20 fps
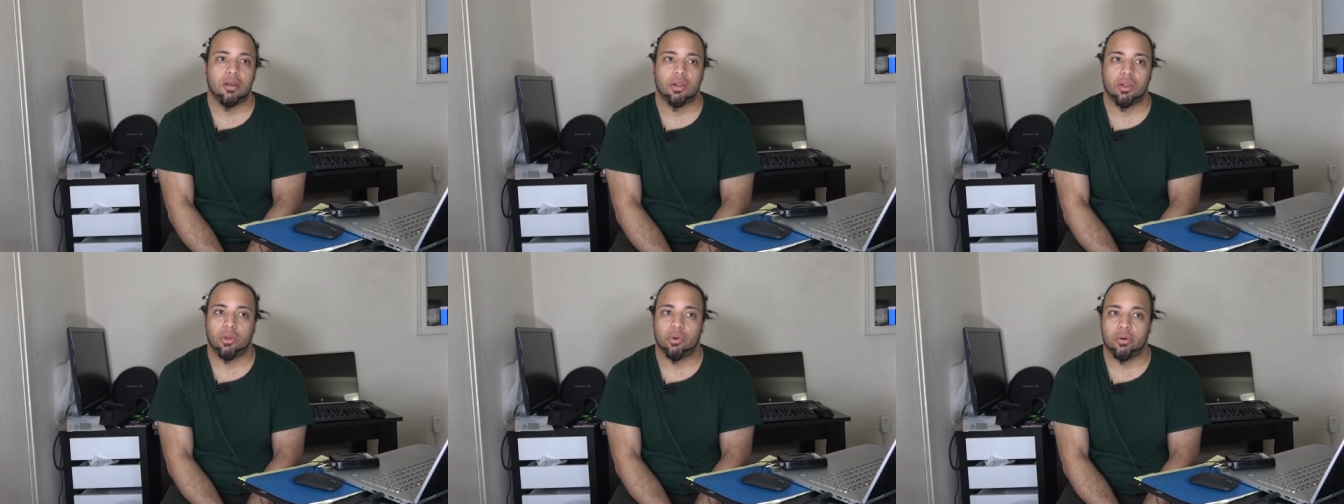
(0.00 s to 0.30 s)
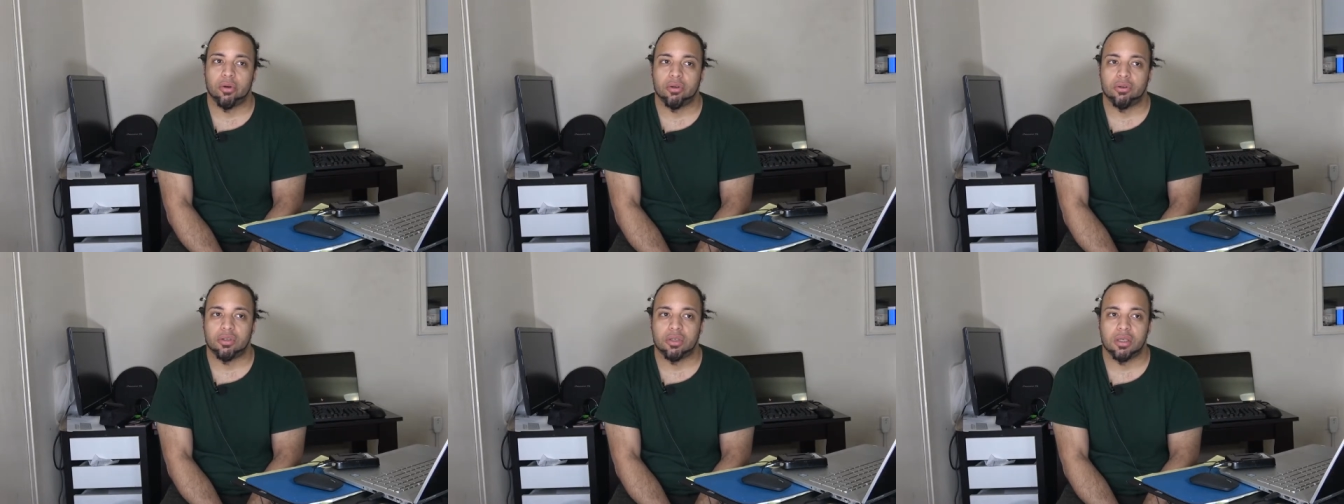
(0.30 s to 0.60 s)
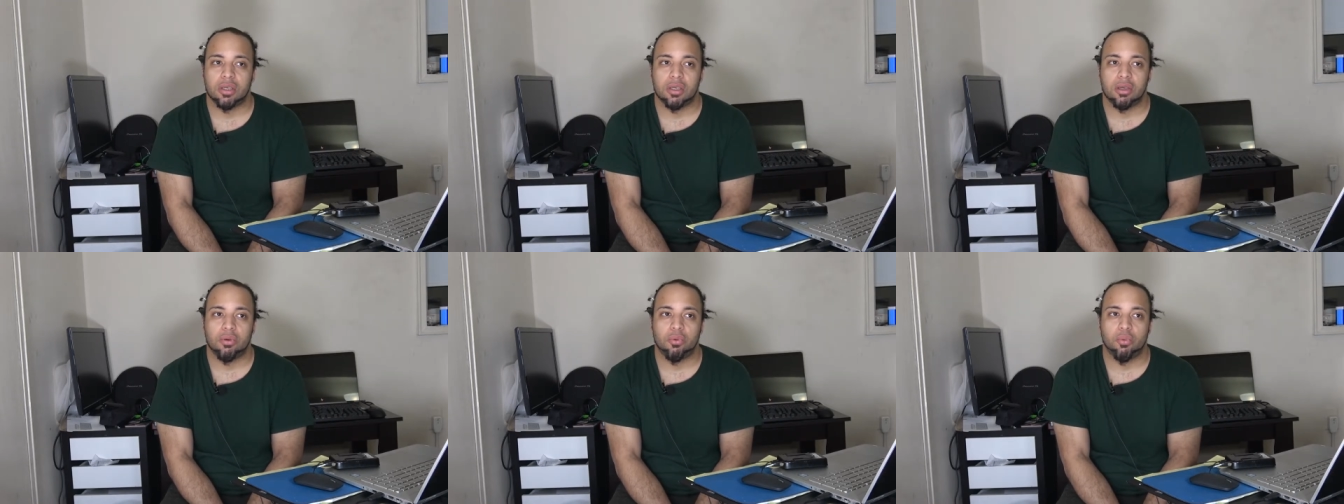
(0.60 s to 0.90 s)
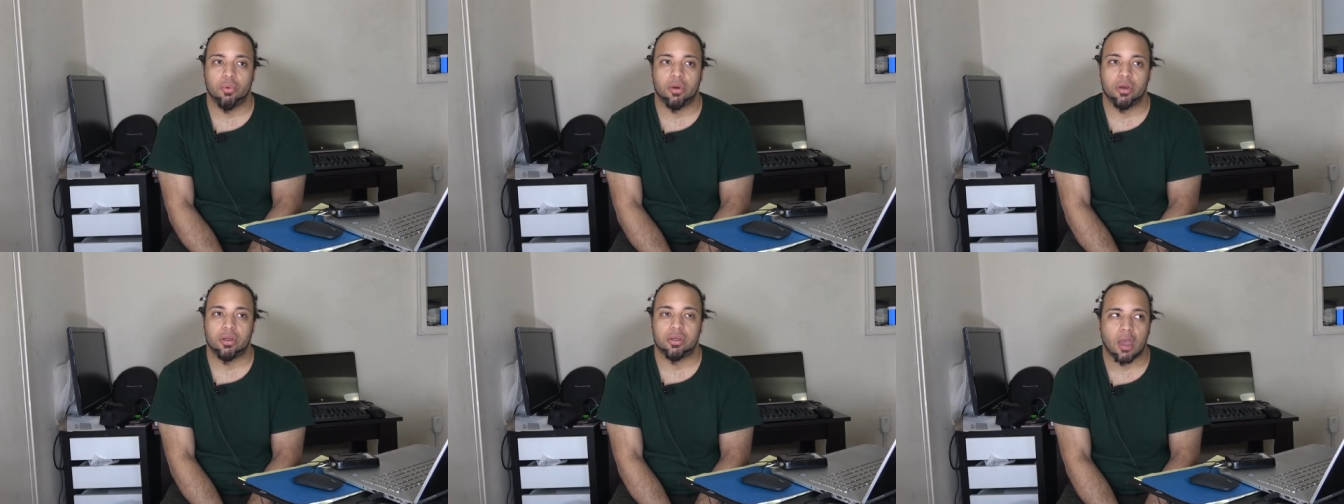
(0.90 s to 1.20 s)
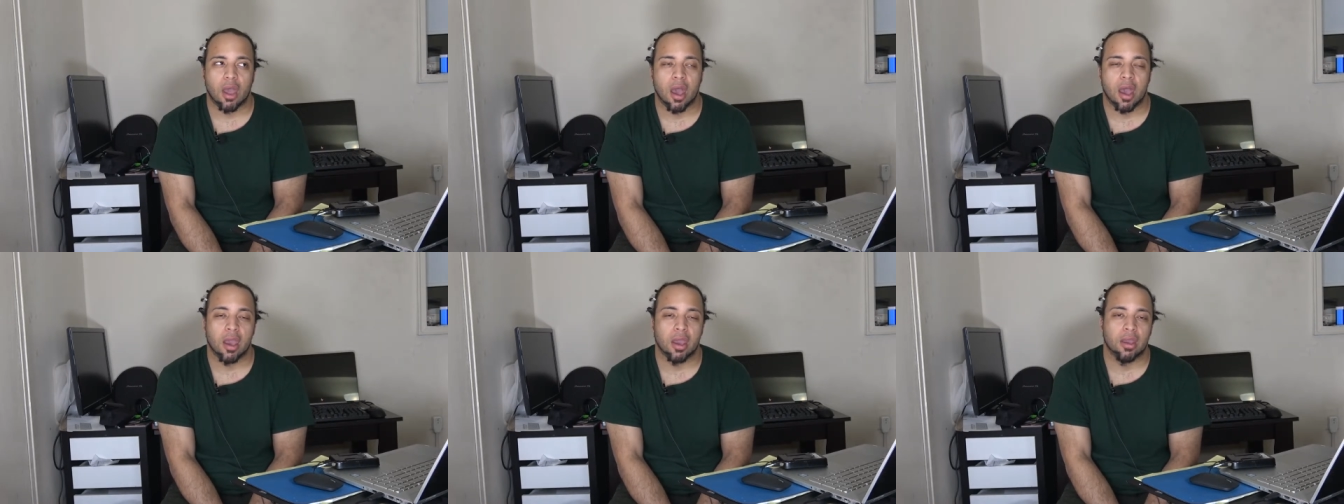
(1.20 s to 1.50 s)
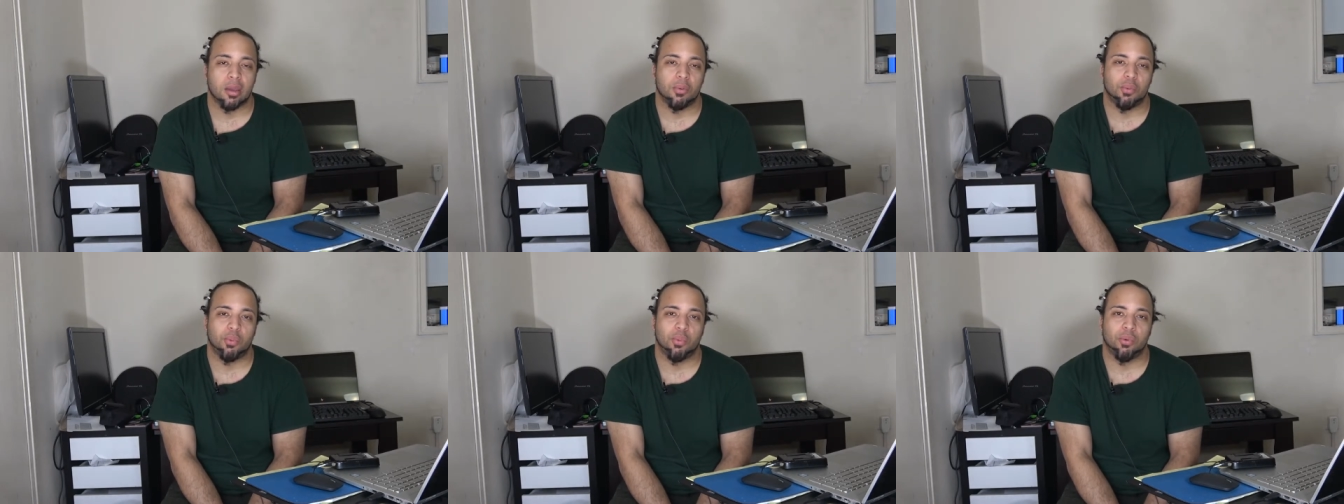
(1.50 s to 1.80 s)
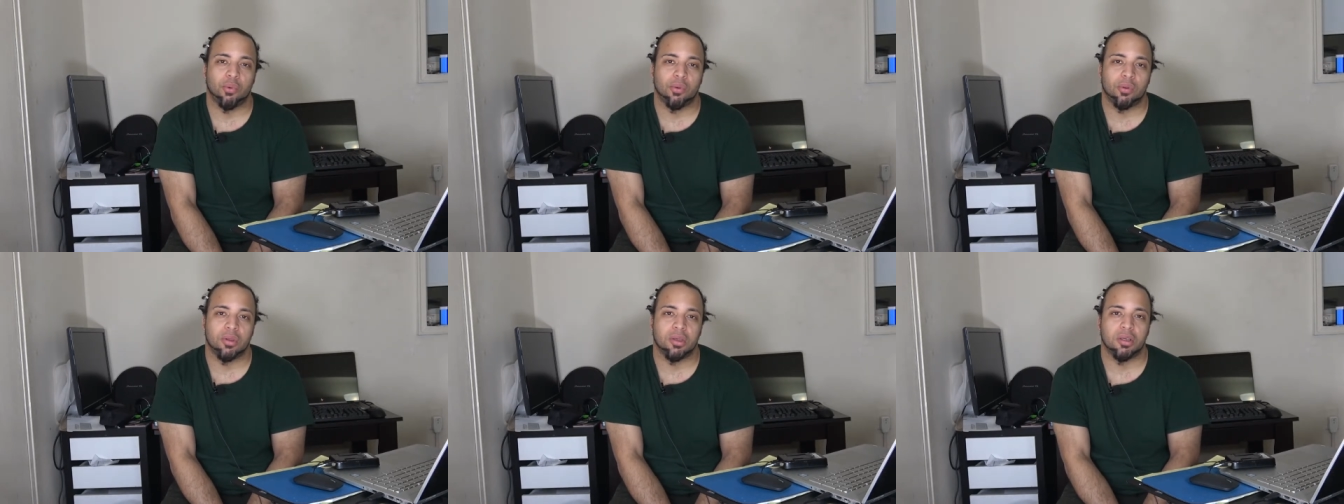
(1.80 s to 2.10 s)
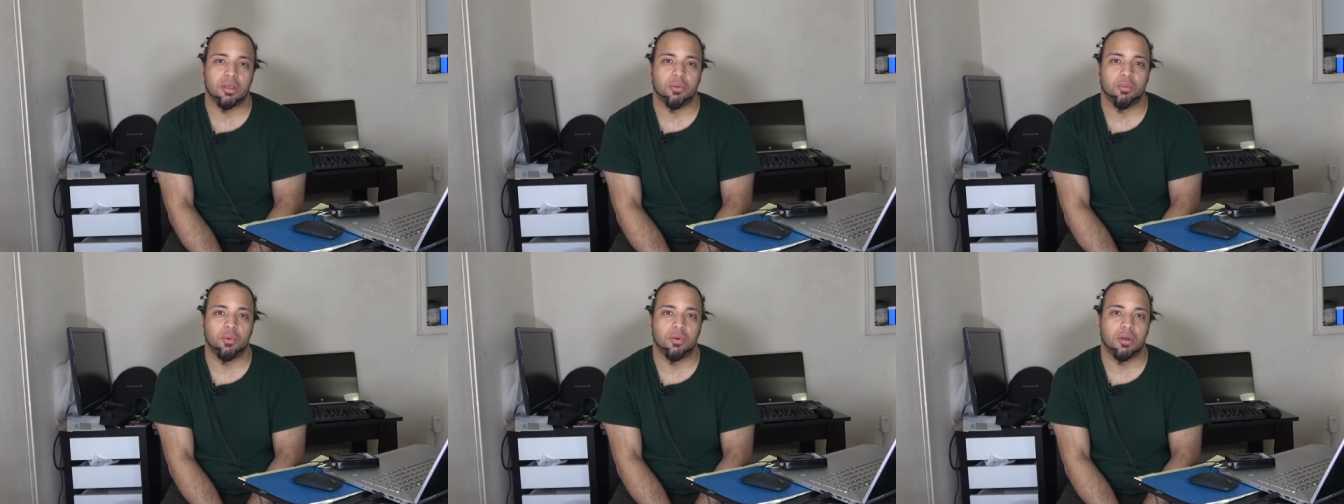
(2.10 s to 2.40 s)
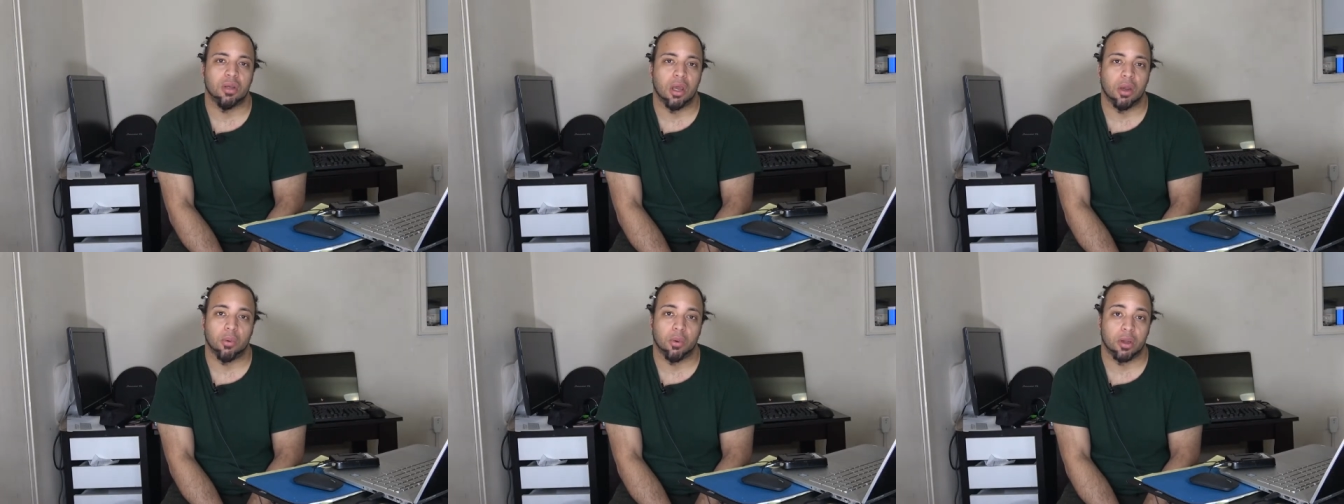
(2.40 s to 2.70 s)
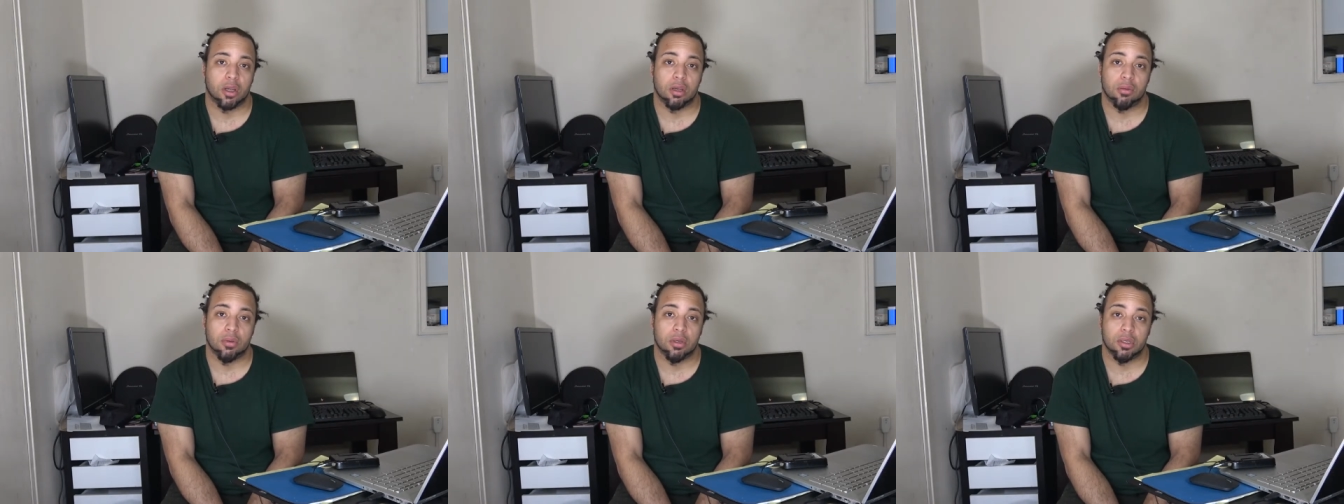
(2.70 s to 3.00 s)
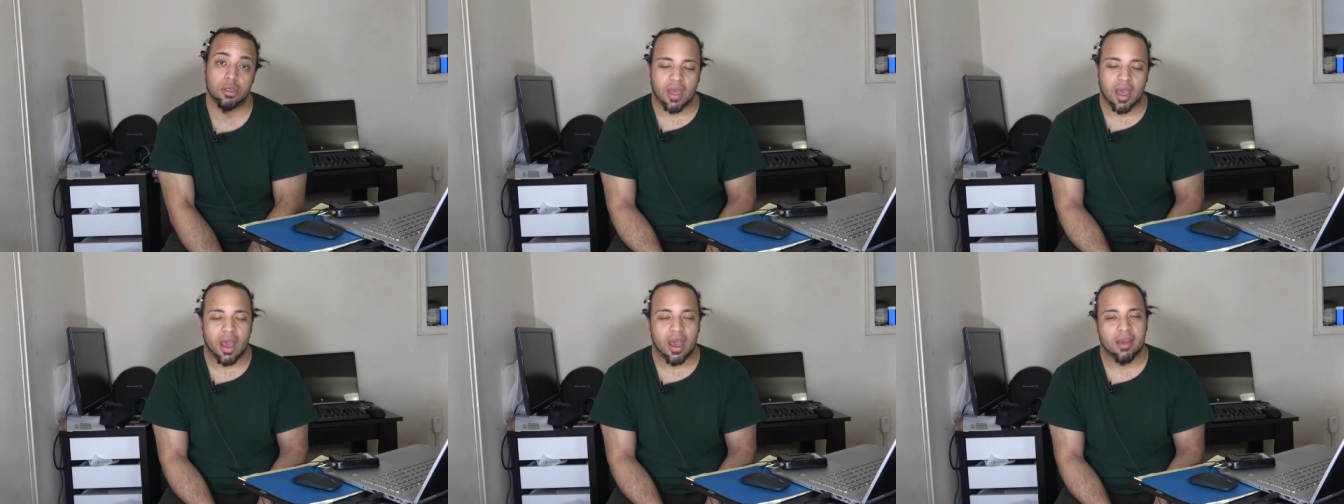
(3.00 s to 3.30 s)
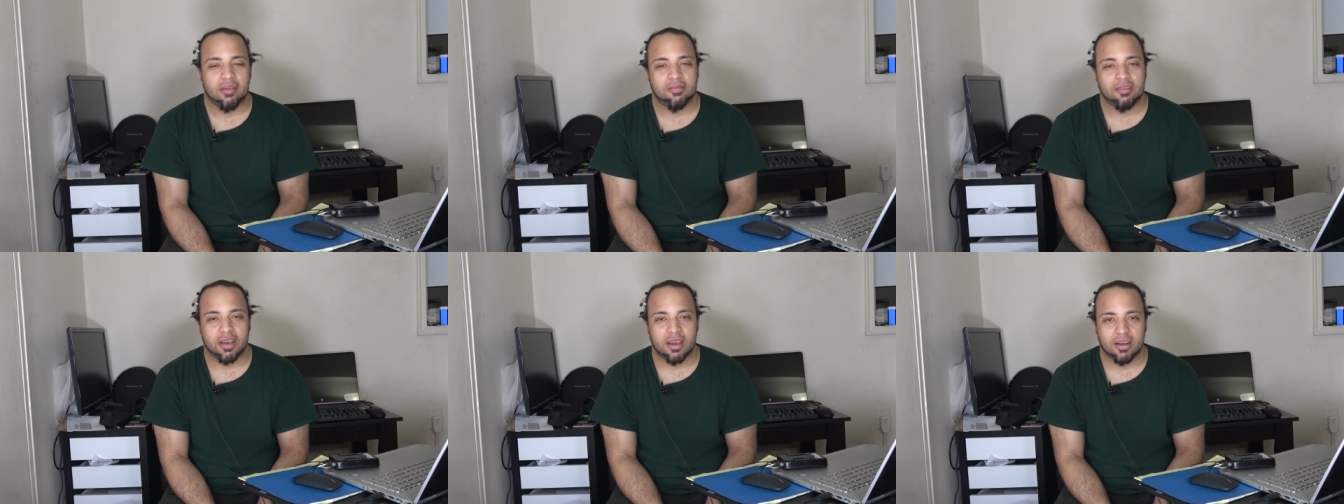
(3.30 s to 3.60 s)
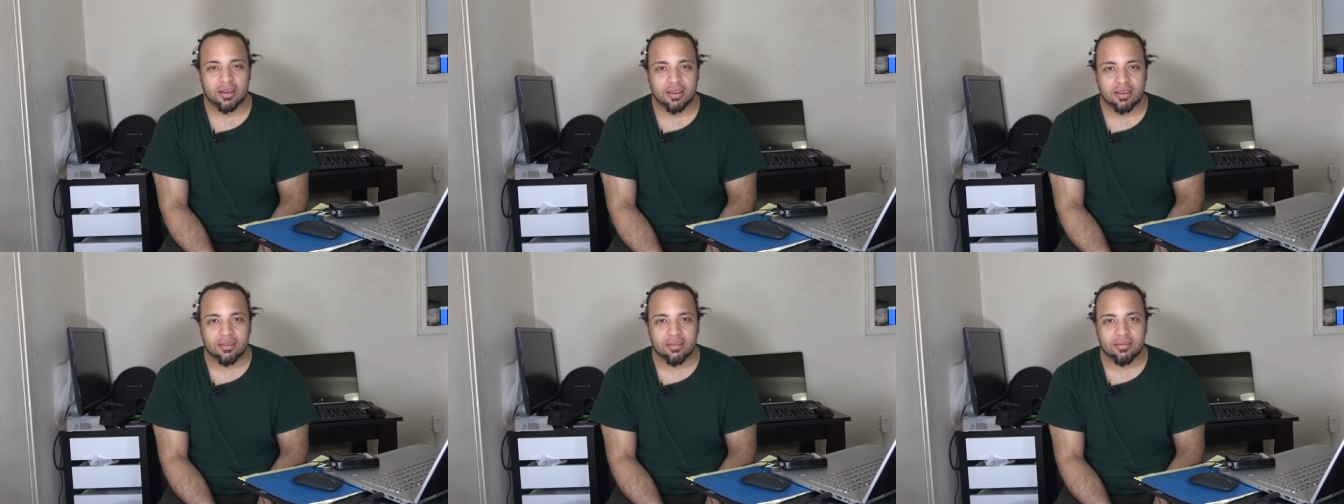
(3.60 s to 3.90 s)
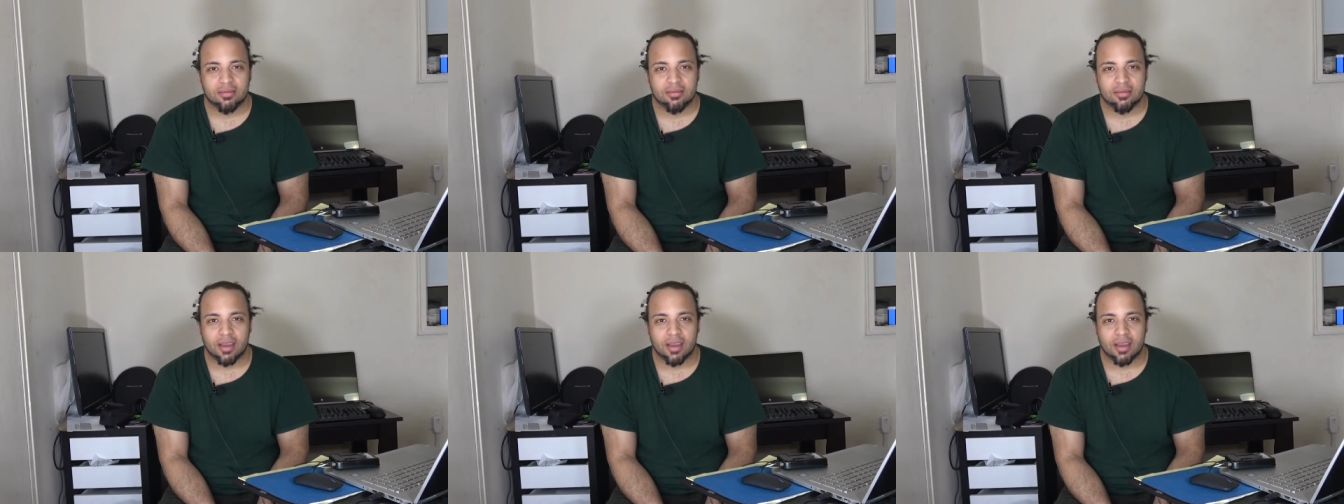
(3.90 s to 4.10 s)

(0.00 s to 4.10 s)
loyalty, which I really would not recommend doing. I've done it.